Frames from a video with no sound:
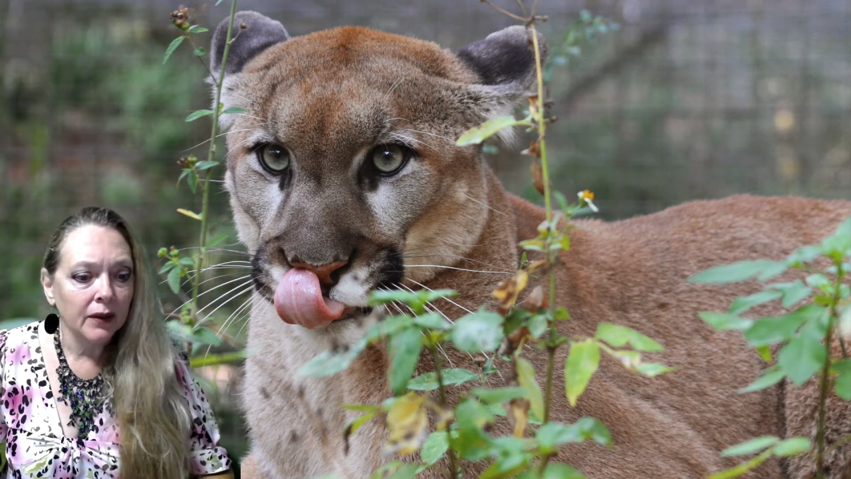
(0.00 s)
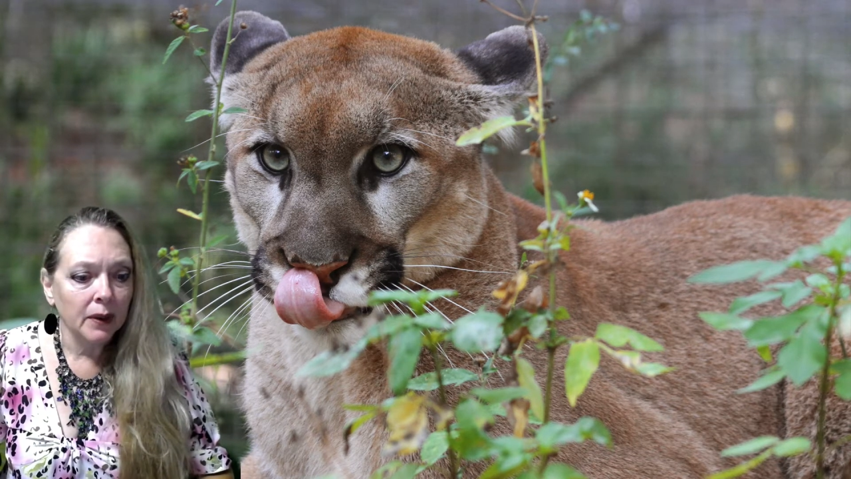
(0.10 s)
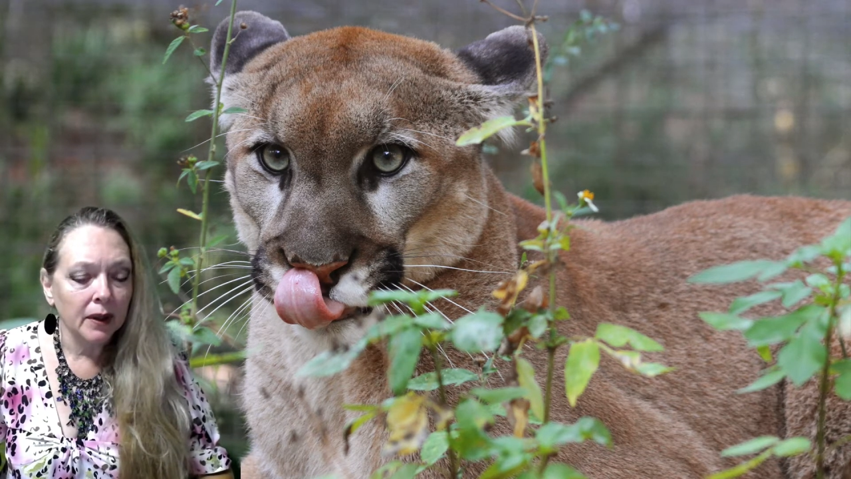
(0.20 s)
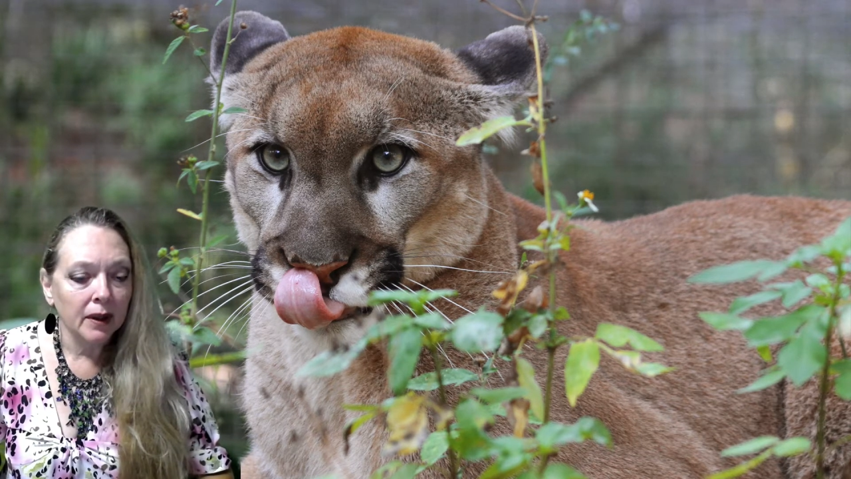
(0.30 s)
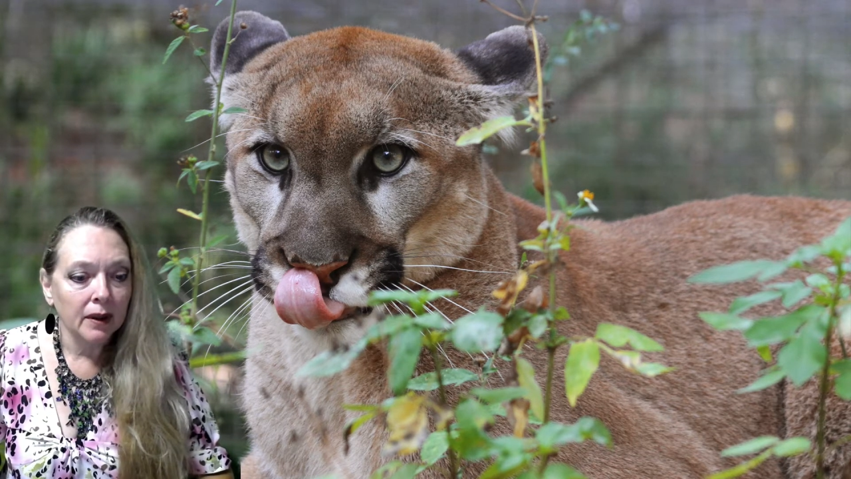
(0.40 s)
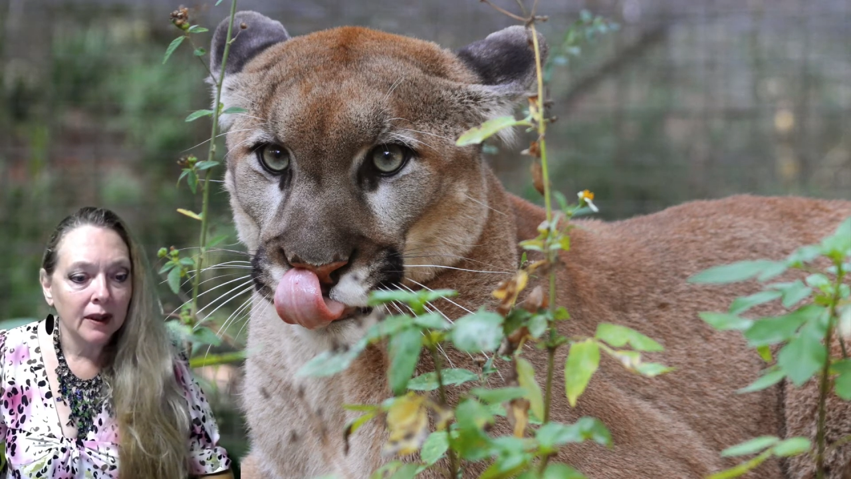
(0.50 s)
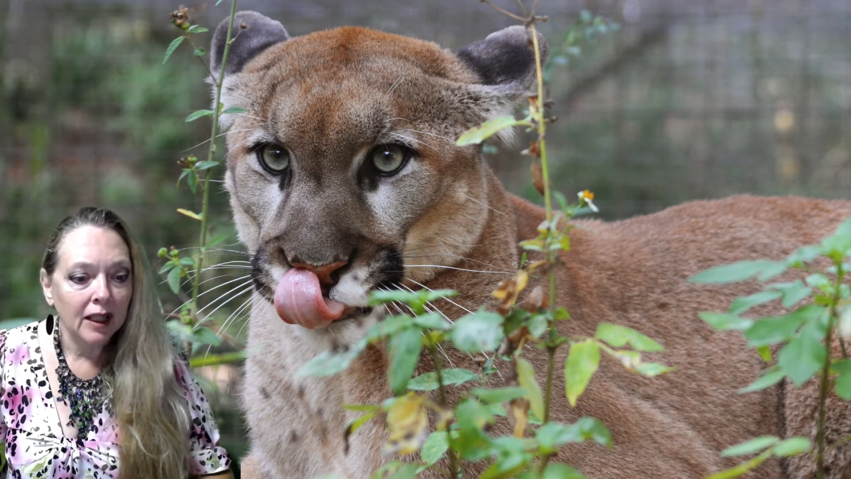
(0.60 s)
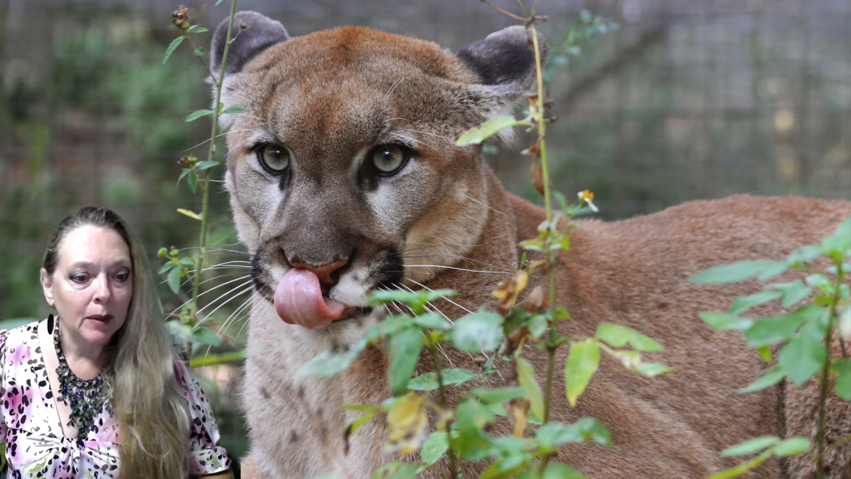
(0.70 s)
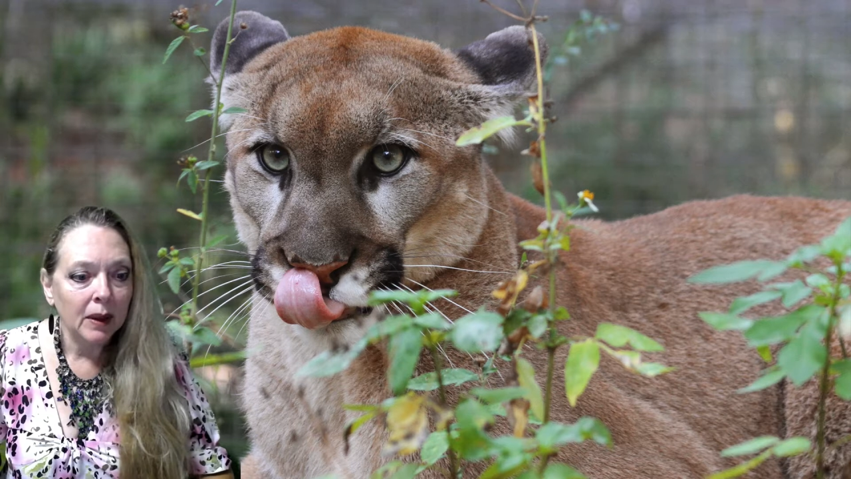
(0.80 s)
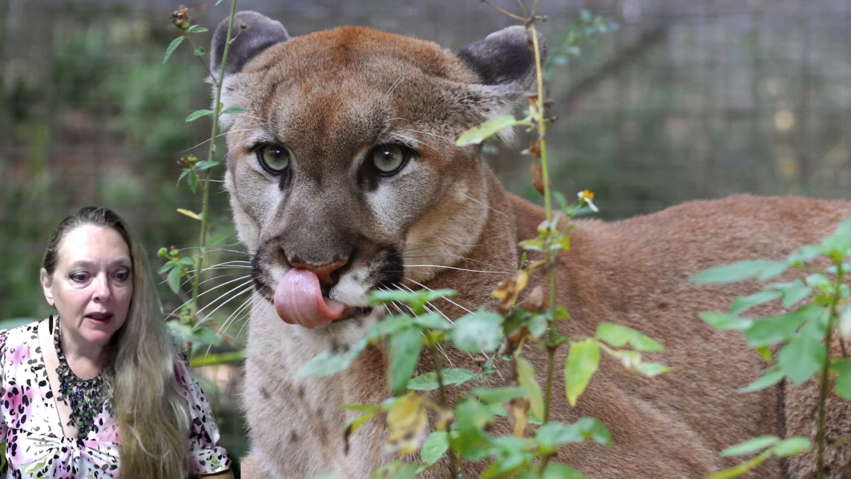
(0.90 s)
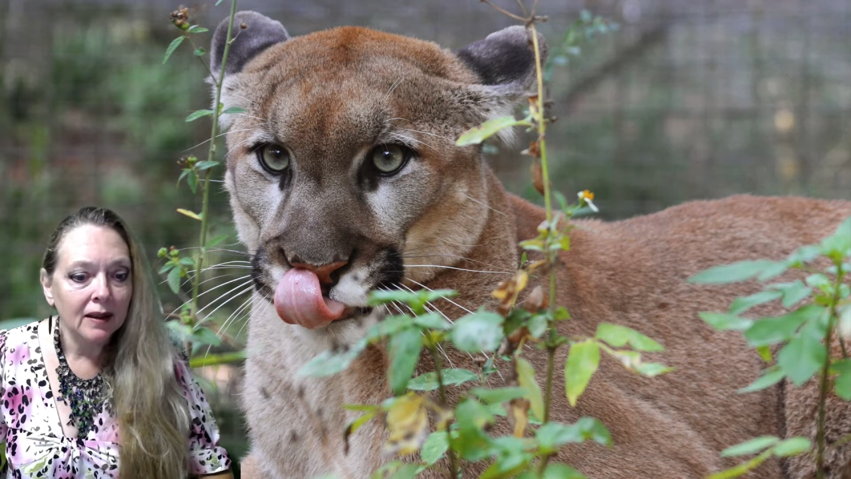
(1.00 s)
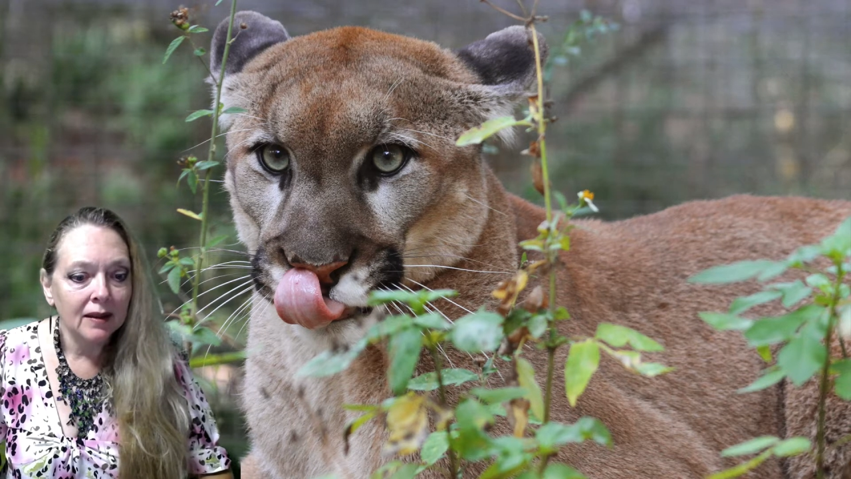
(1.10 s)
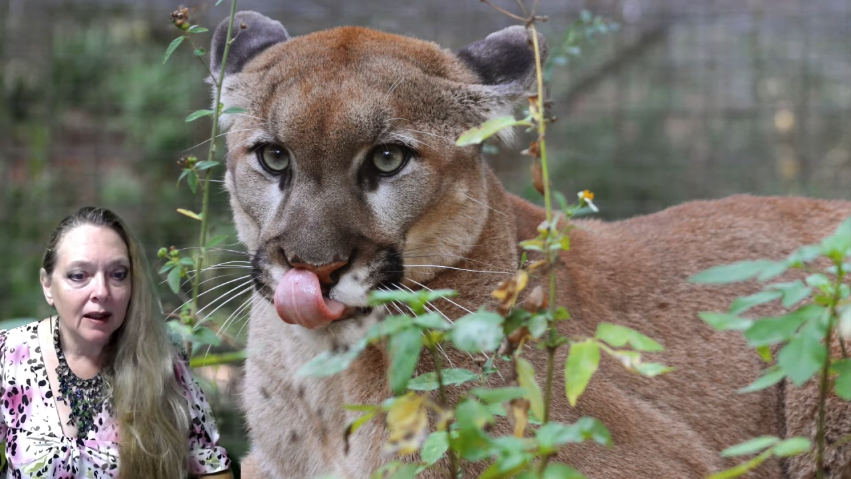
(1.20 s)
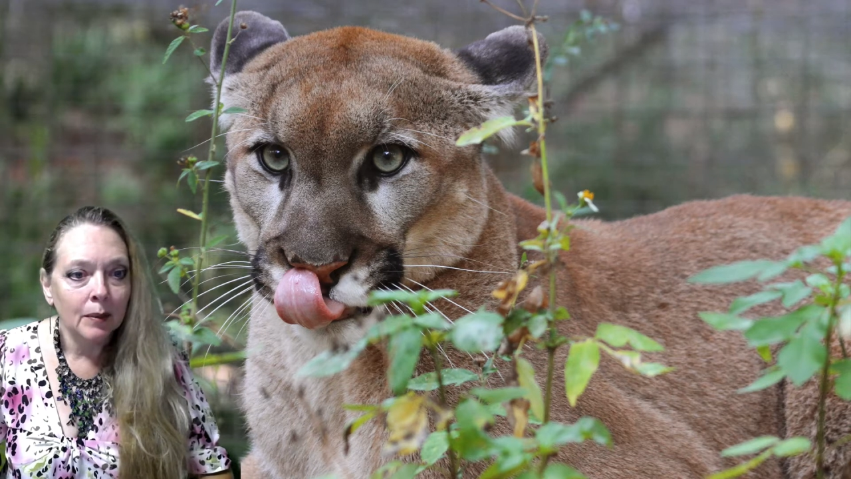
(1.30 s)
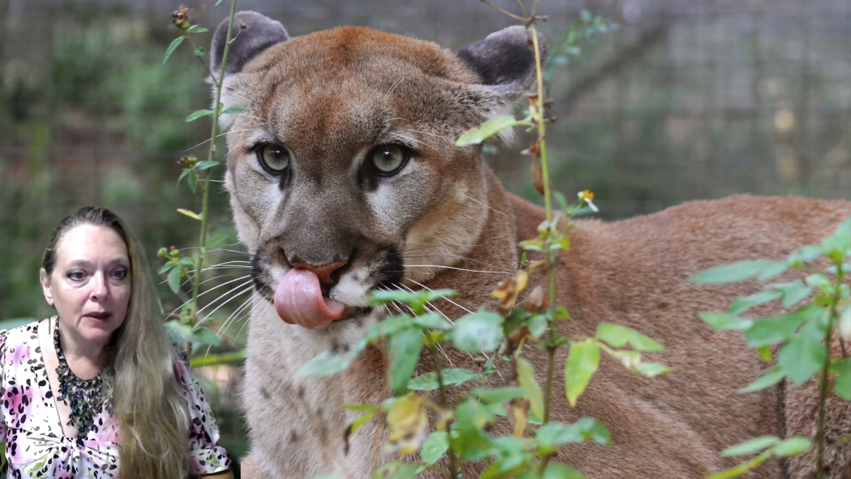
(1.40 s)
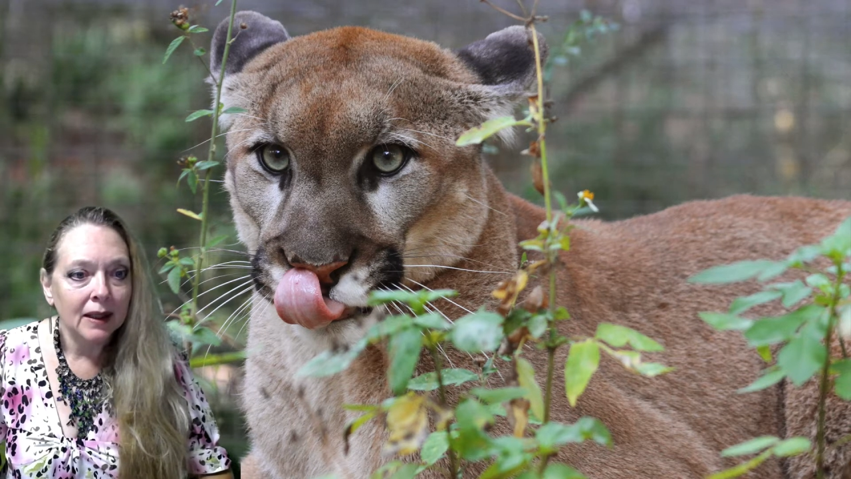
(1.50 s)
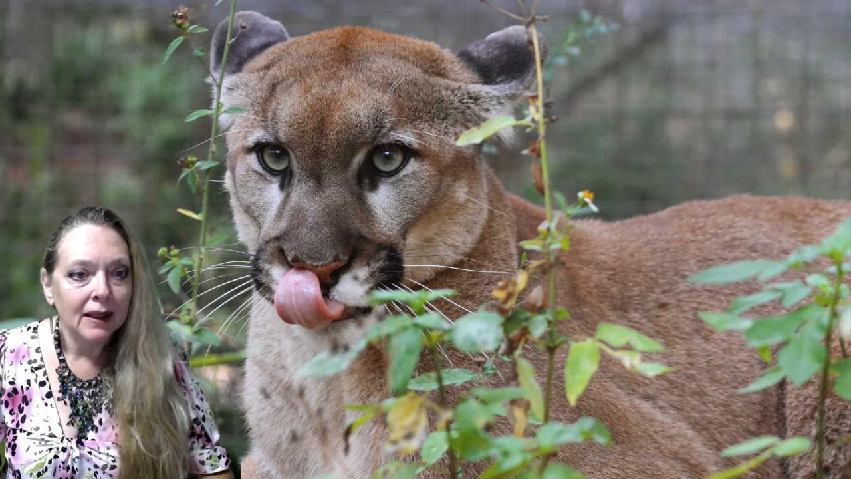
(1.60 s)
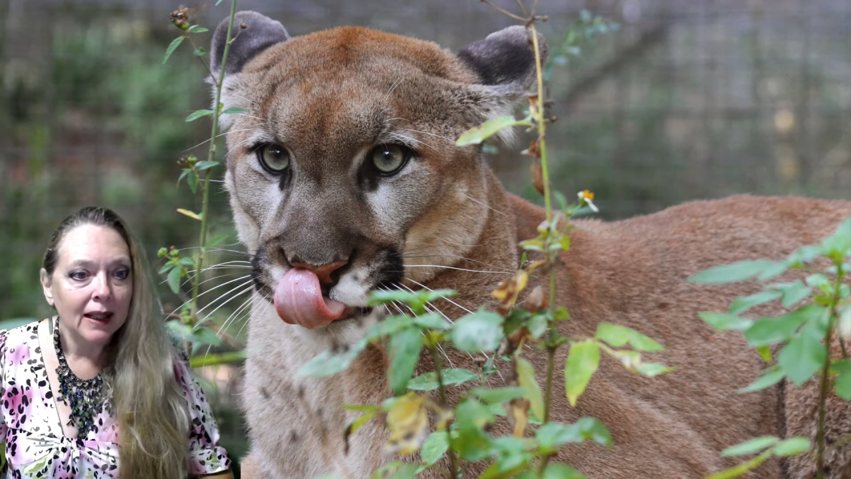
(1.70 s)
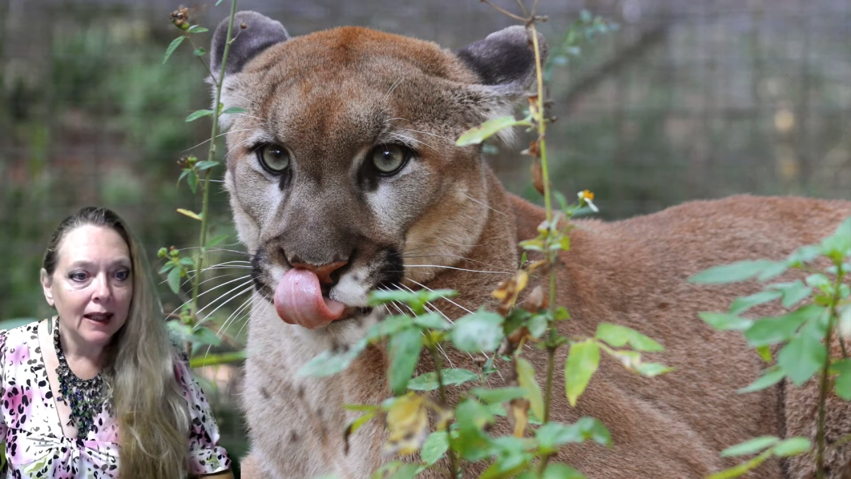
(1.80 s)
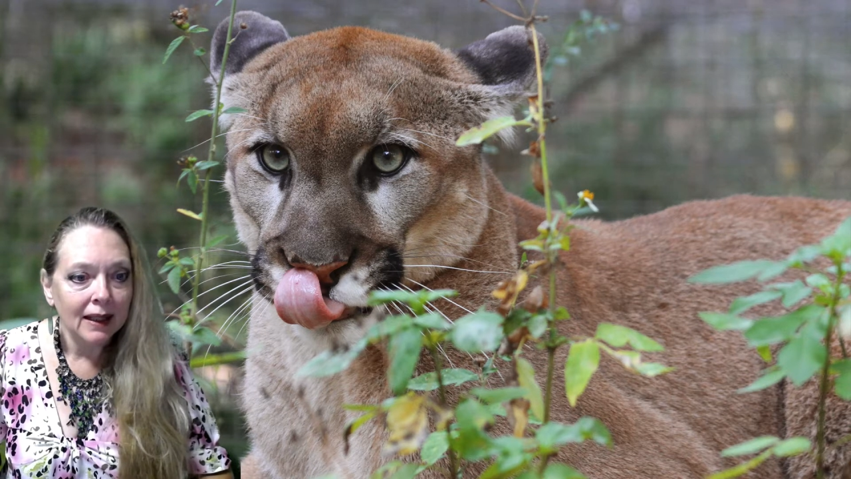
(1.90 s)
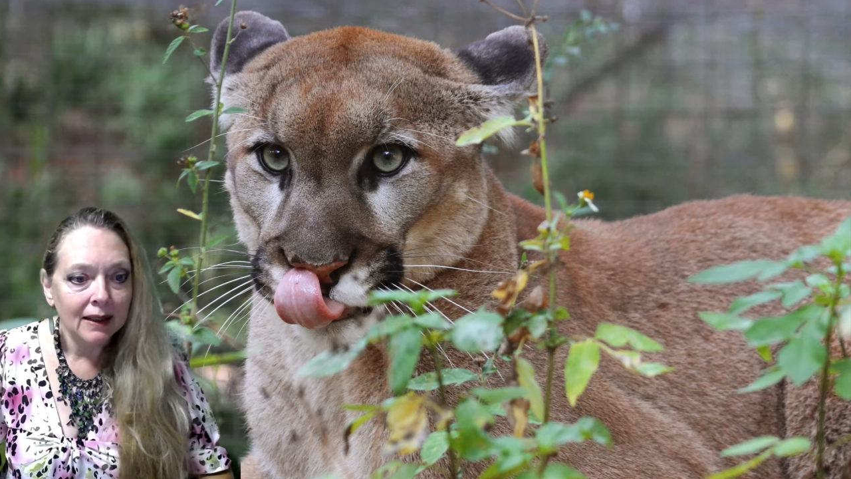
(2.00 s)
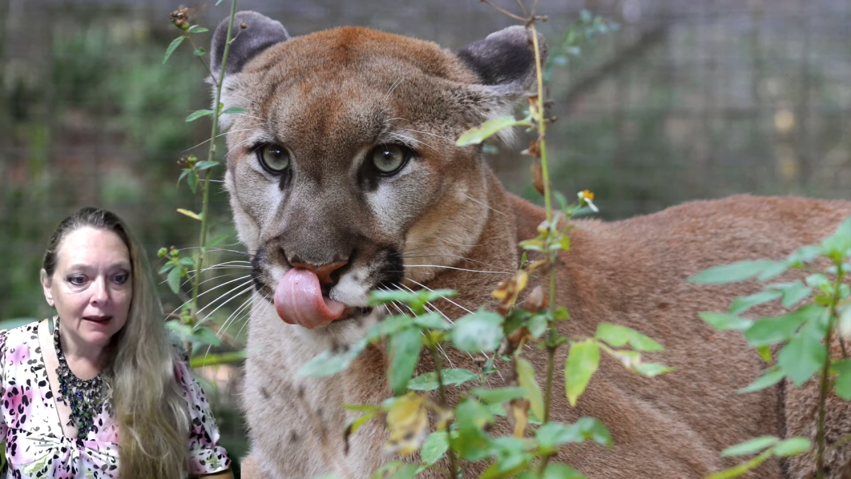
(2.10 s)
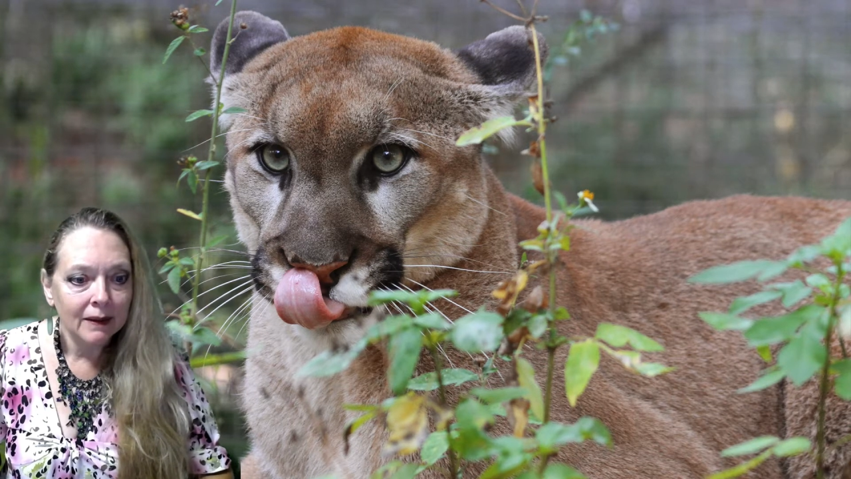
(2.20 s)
for keeping this up to date.